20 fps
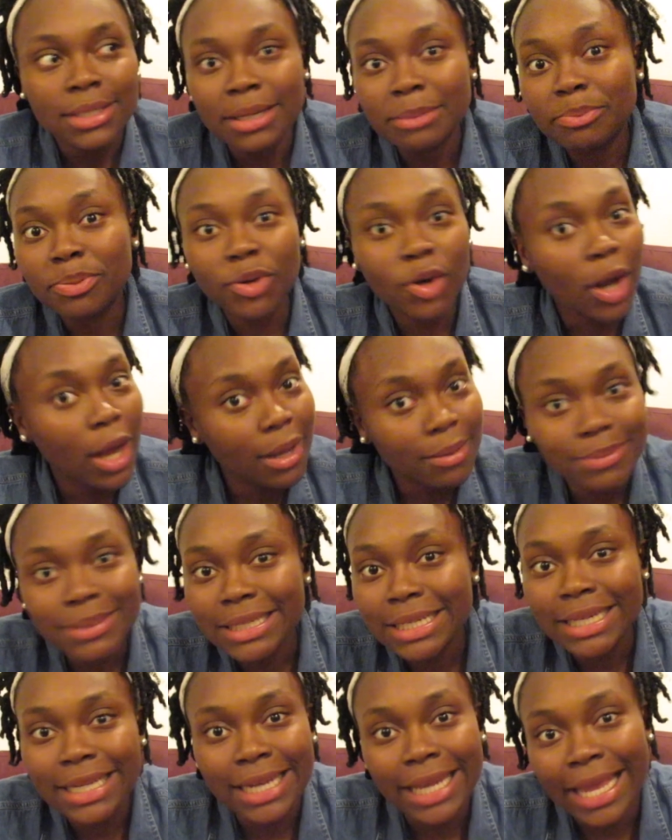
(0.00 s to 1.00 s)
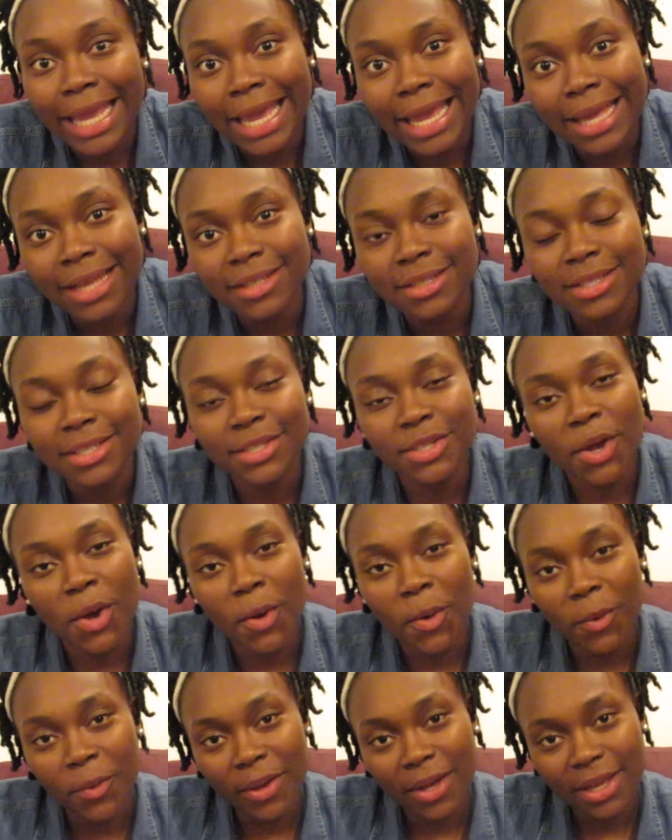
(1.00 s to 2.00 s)
I'm probably gonna get.
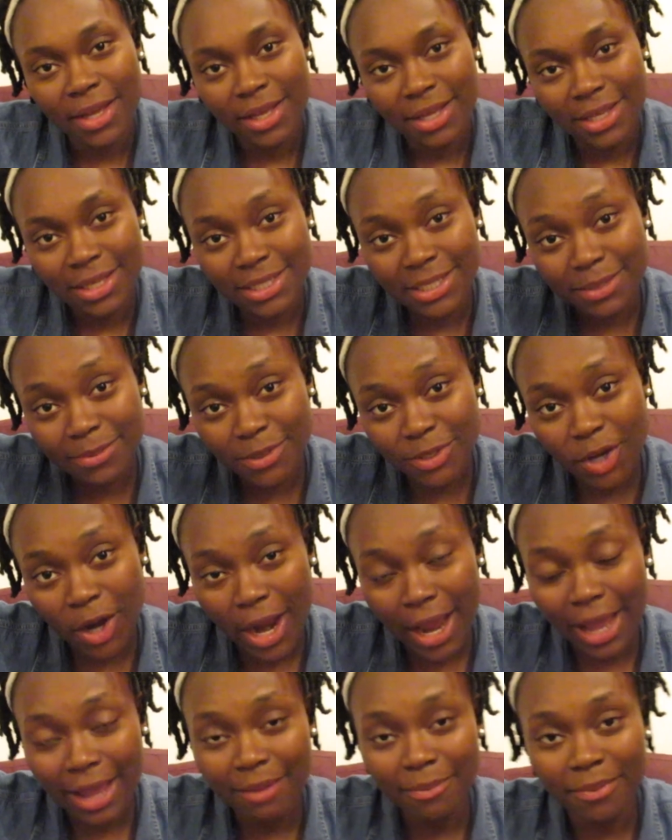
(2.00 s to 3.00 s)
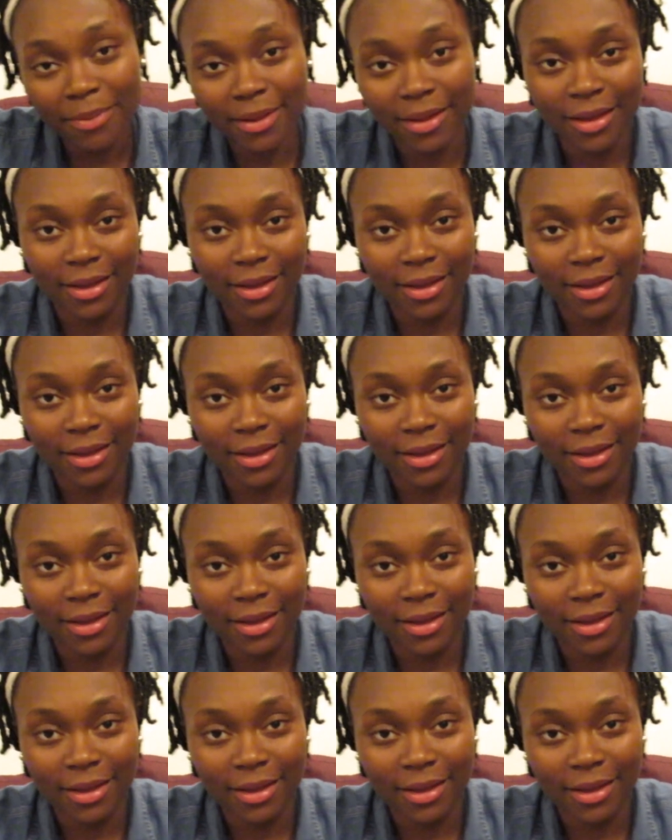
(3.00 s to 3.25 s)
So subscribe,